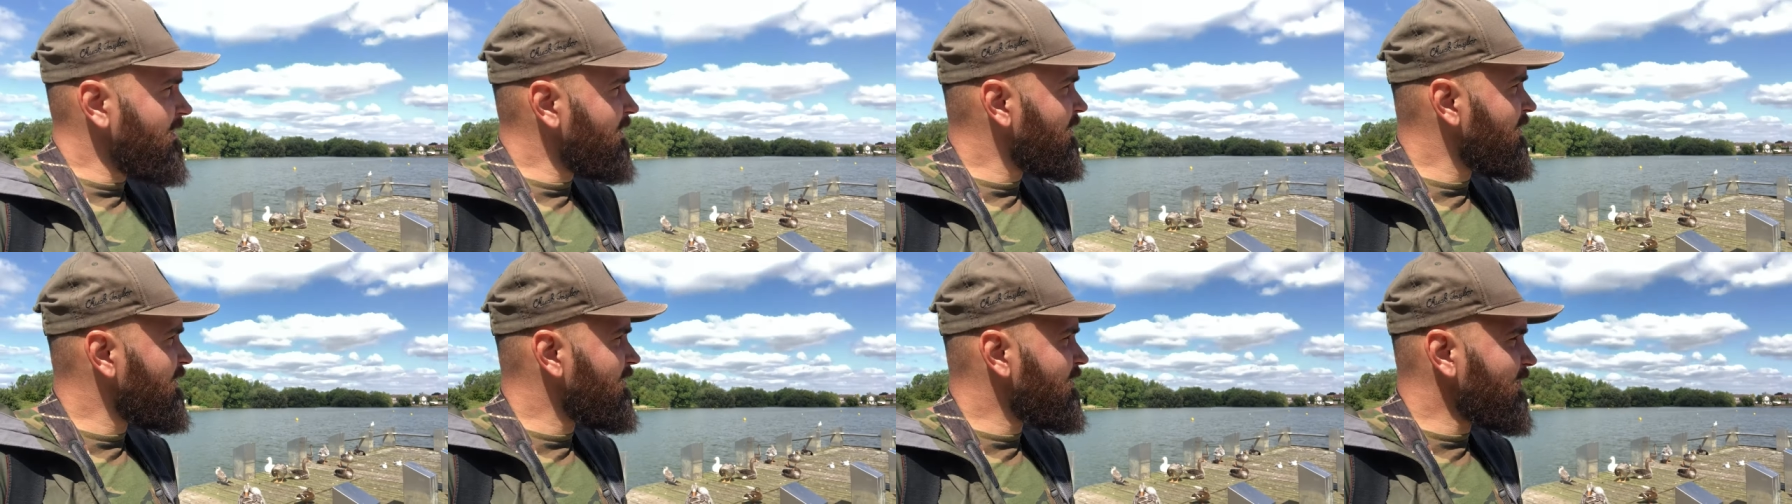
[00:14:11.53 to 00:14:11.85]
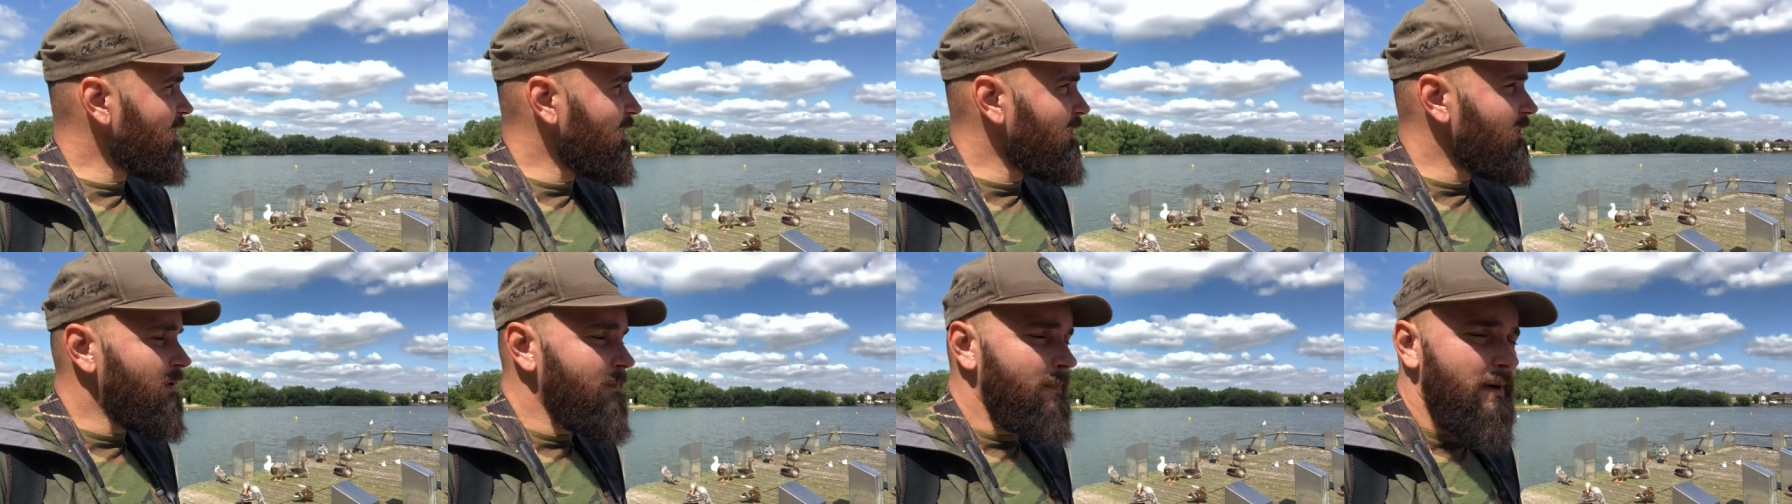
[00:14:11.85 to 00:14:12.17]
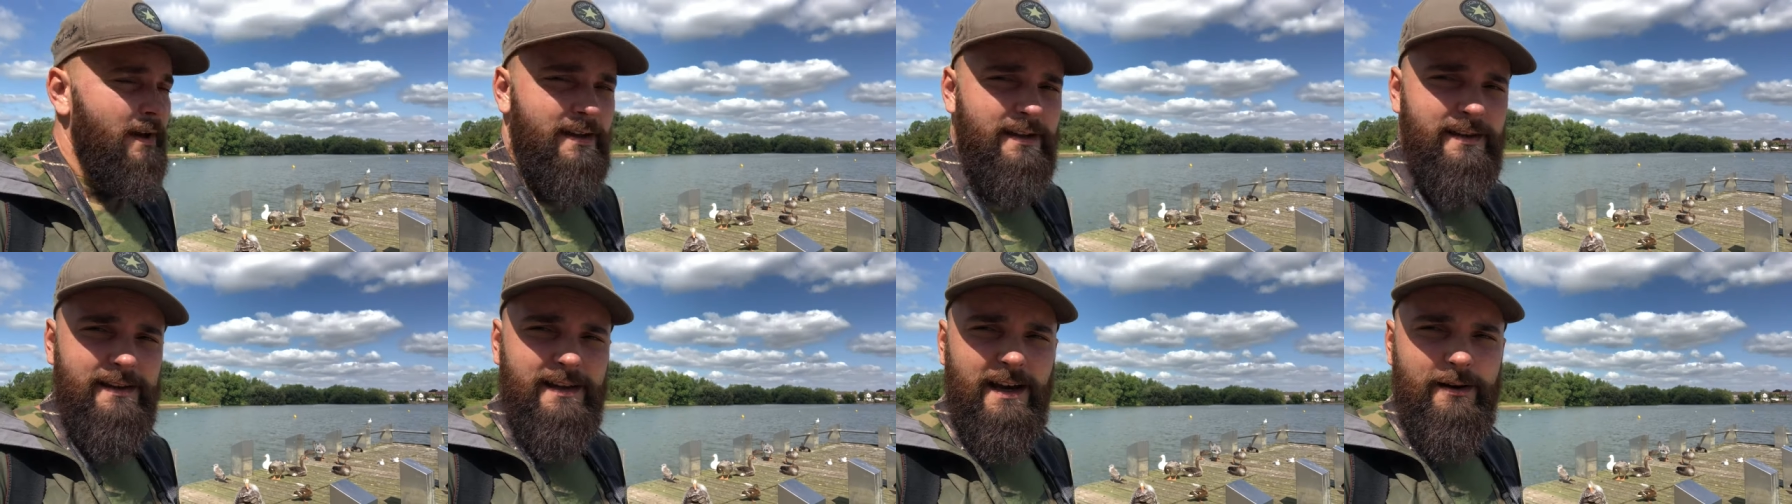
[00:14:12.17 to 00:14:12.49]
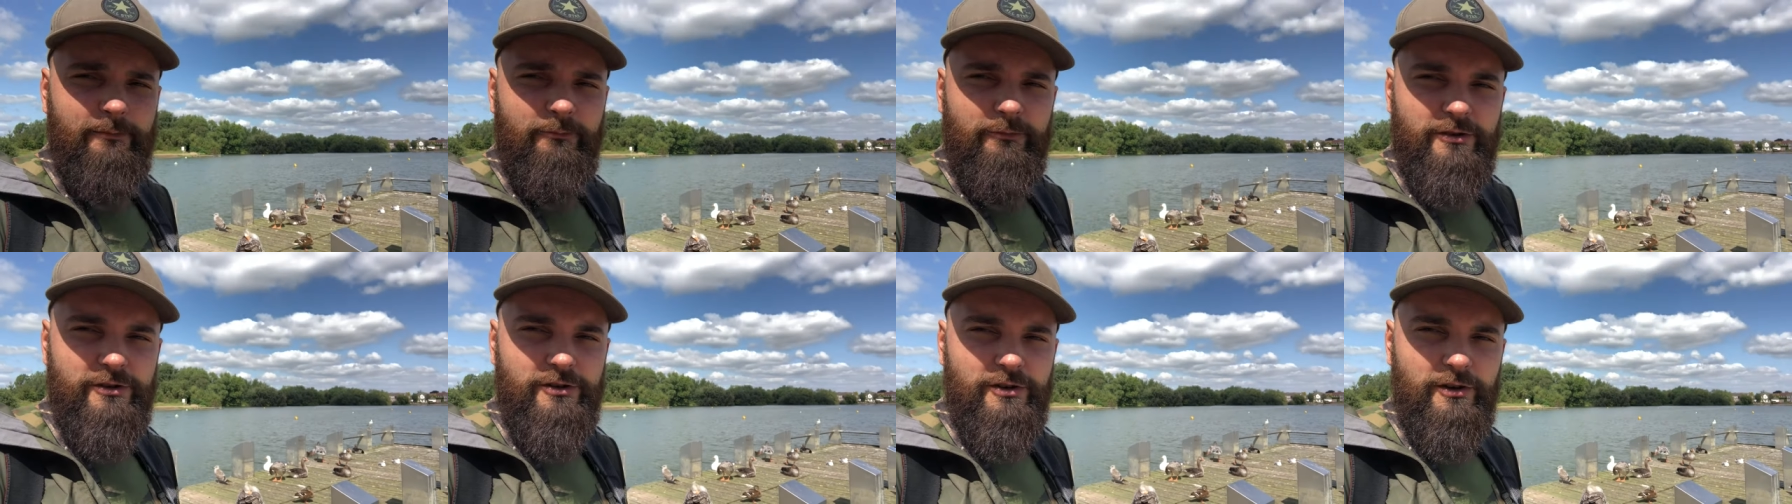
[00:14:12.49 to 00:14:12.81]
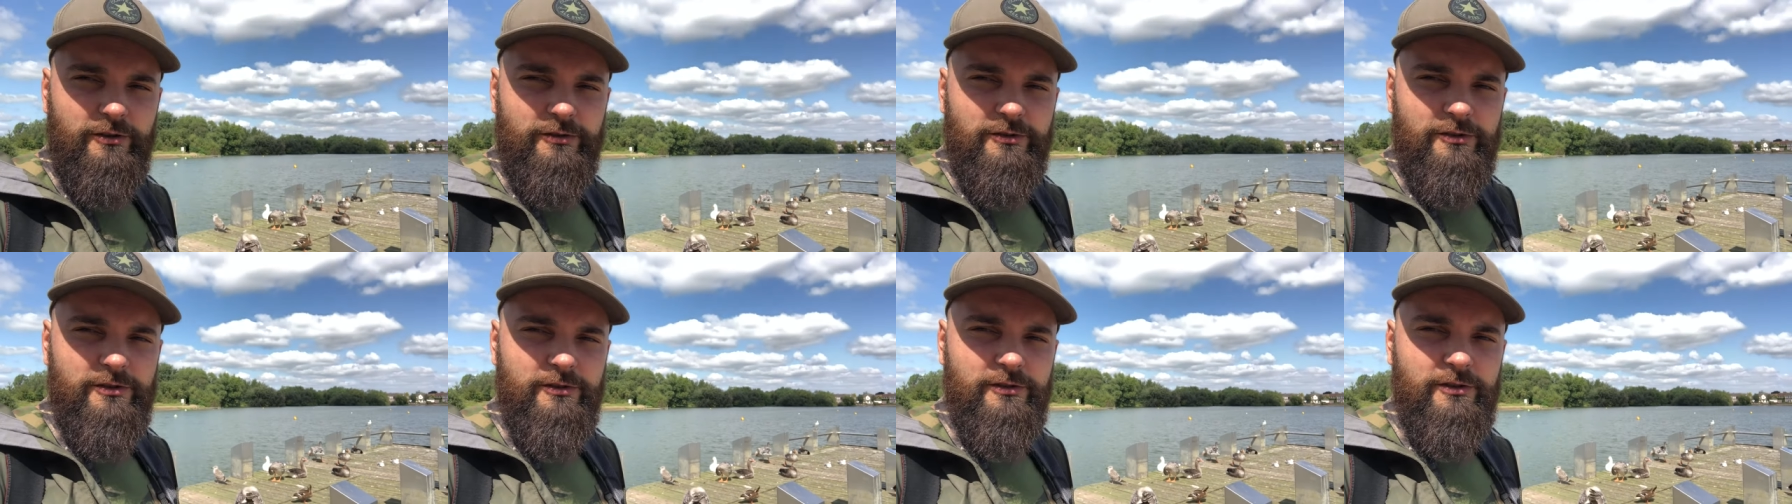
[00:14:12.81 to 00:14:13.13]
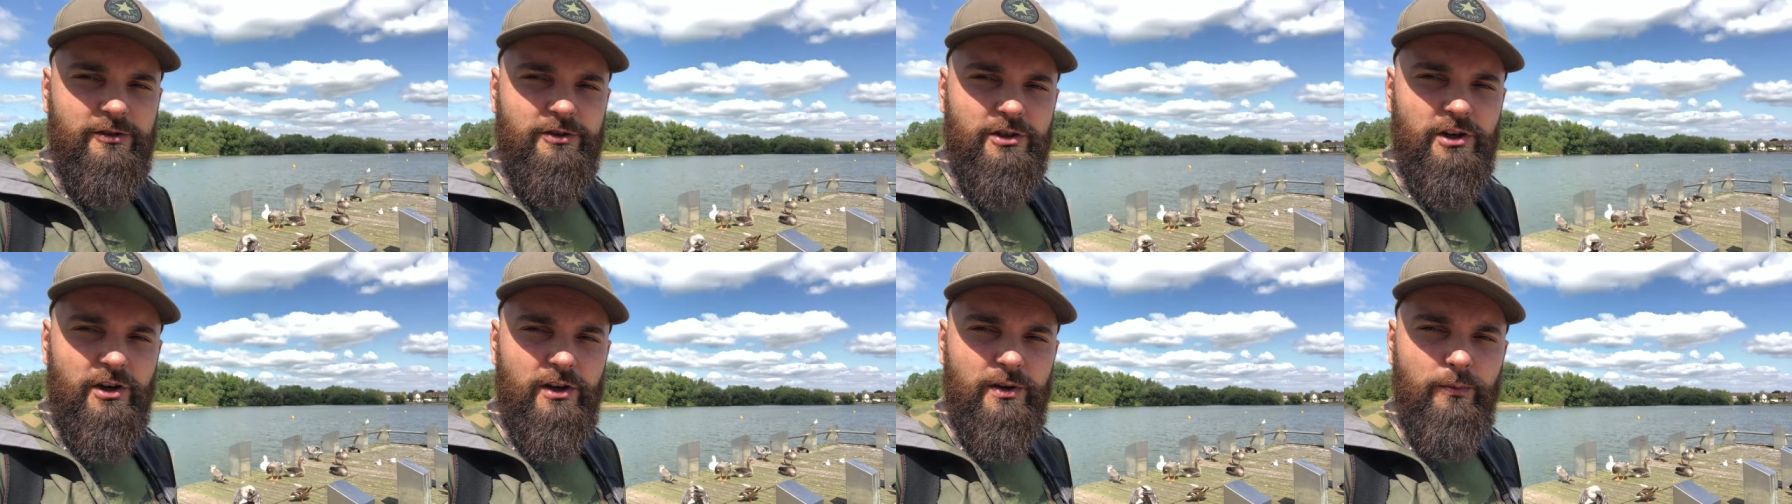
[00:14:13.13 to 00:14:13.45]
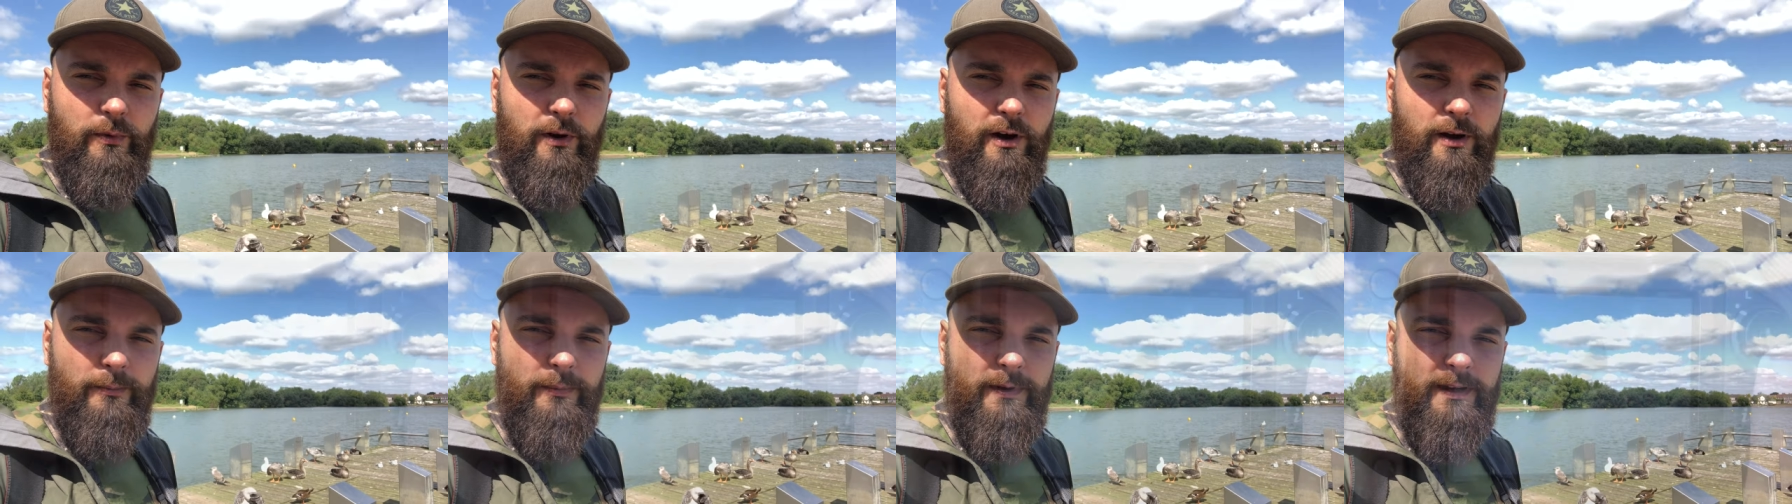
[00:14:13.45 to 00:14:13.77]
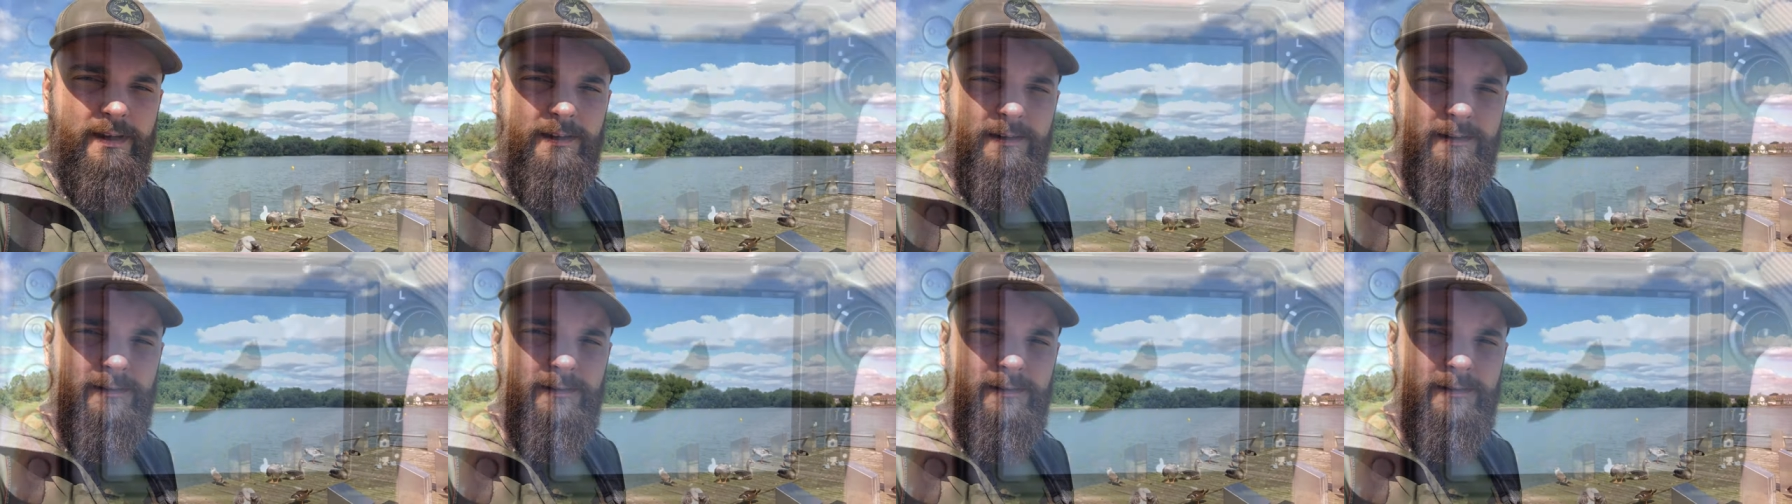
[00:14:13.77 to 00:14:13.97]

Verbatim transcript: show you the back of camera shots to show you what I mean.